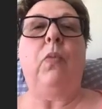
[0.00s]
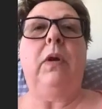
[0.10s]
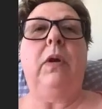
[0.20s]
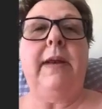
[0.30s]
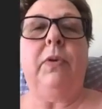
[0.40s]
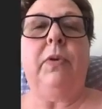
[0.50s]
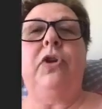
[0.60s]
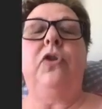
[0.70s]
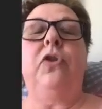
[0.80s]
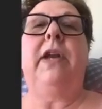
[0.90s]
will enable
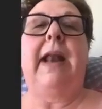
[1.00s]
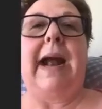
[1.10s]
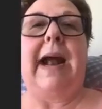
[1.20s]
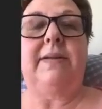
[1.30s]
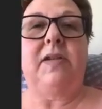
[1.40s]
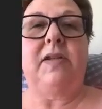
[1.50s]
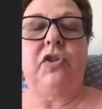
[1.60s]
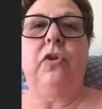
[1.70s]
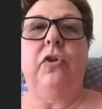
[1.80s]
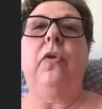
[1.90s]
you to get access
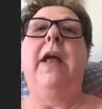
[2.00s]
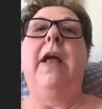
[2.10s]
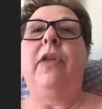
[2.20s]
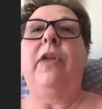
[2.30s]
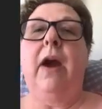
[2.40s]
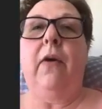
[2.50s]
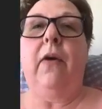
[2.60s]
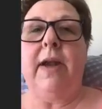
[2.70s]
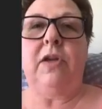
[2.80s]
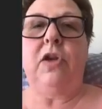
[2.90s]
to the areas
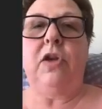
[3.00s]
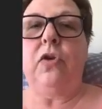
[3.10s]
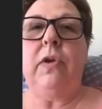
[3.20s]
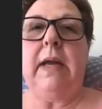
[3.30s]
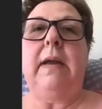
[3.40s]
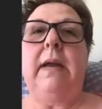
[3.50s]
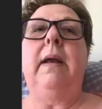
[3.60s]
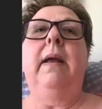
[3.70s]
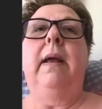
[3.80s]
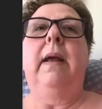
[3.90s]
that you need
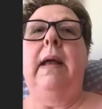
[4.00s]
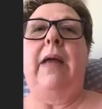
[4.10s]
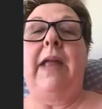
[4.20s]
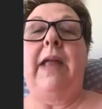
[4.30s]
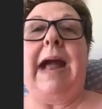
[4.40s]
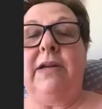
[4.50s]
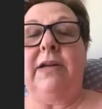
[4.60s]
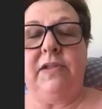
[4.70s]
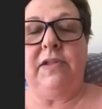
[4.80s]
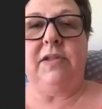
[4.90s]
and the action
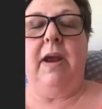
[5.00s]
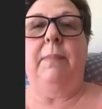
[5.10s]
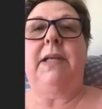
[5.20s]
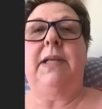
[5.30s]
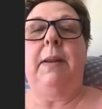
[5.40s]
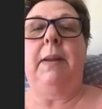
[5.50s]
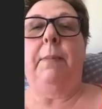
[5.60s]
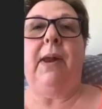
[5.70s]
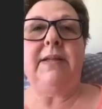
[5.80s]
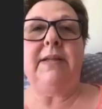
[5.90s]
steps and the
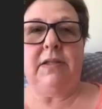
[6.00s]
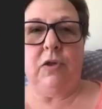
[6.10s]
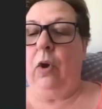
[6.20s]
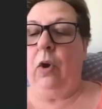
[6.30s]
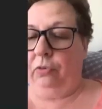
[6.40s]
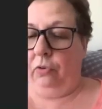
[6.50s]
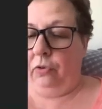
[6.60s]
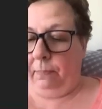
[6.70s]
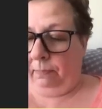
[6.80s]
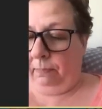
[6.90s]
places to work through the
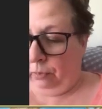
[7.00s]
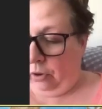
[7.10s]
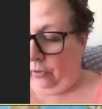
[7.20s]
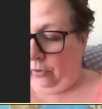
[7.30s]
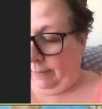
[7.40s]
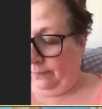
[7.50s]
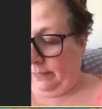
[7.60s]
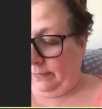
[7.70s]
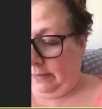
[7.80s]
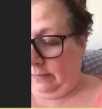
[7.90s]
program.
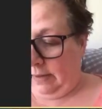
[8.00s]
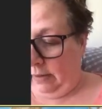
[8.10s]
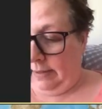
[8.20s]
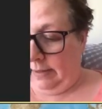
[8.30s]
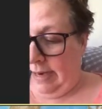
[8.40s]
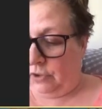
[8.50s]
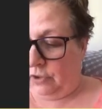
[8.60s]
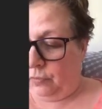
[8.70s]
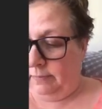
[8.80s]
Next one.